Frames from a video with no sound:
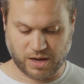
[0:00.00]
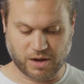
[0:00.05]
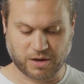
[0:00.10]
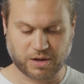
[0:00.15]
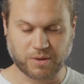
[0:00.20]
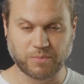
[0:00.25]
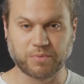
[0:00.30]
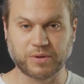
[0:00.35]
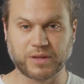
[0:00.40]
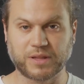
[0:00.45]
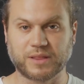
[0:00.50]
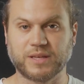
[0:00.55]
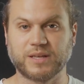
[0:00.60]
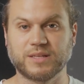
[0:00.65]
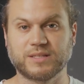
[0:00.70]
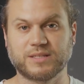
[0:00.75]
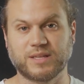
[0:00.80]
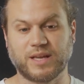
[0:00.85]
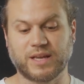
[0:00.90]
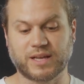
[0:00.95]
I'll complete
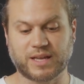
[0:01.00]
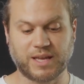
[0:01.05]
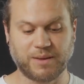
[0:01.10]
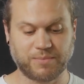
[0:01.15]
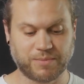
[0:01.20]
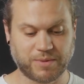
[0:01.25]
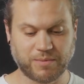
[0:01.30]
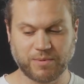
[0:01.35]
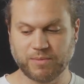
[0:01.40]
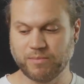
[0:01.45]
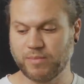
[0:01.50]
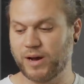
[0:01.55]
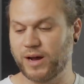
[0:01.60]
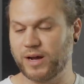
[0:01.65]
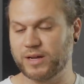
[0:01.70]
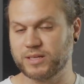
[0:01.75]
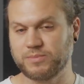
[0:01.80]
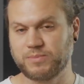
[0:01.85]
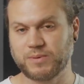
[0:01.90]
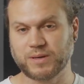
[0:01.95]
this and keep them in
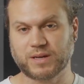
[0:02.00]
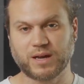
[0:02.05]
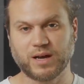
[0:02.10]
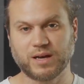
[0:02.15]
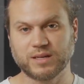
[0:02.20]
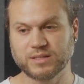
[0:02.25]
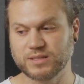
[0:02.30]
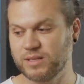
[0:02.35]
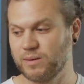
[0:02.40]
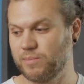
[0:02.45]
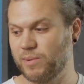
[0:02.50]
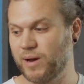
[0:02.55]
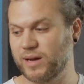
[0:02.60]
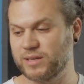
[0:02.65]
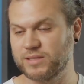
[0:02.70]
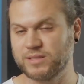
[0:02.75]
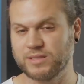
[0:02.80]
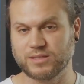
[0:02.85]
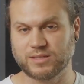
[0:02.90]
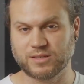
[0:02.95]
box because the
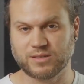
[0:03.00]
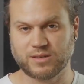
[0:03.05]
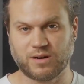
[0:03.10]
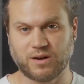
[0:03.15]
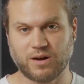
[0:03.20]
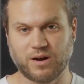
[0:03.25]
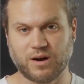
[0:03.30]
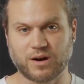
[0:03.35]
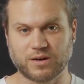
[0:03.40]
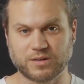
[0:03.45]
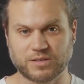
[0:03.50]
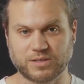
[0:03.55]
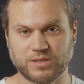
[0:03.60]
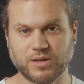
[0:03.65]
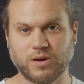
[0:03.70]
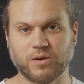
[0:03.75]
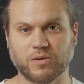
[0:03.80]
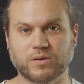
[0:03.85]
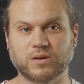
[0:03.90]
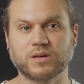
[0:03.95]
boxes are
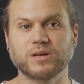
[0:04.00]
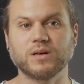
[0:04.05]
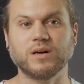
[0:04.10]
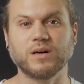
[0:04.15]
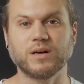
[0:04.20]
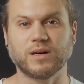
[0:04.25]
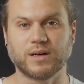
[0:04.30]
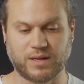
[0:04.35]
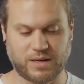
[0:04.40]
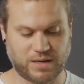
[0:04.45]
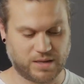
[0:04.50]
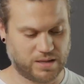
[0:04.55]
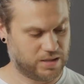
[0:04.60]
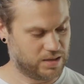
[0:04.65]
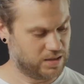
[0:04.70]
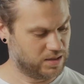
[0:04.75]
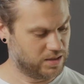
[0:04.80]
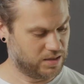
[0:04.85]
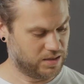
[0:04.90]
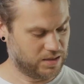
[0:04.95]
so good.
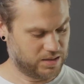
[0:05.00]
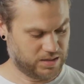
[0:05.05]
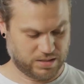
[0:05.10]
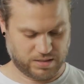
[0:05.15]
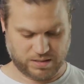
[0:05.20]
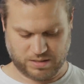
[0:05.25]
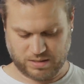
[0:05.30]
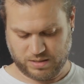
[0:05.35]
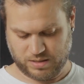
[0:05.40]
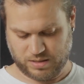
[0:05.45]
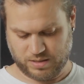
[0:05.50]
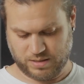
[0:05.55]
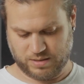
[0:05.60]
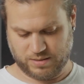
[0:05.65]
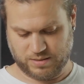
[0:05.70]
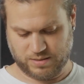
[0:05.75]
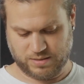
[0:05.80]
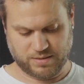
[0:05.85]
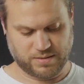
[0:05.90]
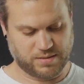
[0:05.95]
They're
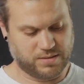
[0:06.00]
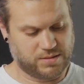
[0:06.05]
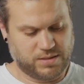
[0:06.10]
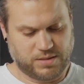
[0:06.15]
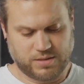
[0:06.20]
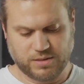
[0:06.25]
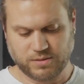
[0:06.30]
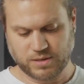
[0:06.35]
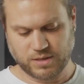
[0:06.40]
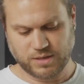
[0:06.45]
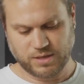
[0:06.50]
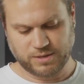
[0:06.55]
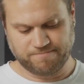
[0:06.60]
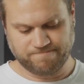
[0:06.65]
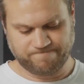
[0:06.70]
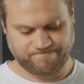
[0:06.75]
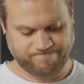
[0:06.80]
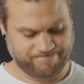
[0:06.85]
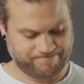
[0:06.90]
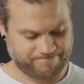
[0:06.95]
just so good.
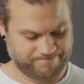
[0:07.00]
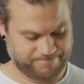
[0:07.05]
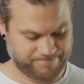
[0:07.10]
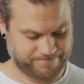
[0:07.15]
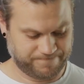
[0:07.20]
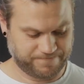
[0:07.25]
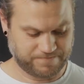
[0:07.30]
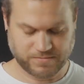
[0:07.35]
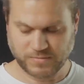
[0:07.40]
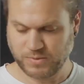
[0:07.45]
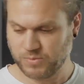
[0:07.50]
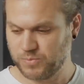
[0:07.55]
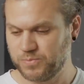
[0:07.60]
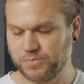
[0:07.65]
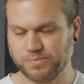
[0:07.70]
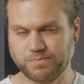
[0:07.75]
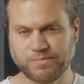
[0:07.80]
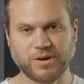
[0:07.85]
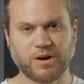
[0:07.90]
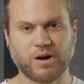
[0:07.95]

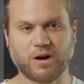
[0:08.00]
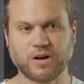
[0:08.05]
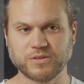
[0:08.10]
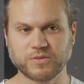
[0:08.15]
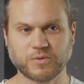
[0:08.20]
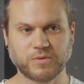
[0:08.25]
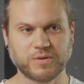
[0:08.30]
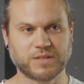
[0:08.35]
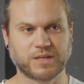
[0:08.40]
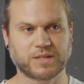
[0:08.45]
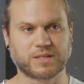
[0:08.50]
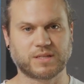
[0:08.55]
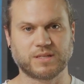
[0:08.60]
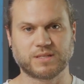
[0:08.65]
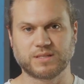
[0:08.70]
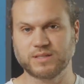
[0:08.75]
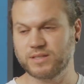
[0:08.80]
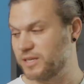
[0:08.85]
All toys like this.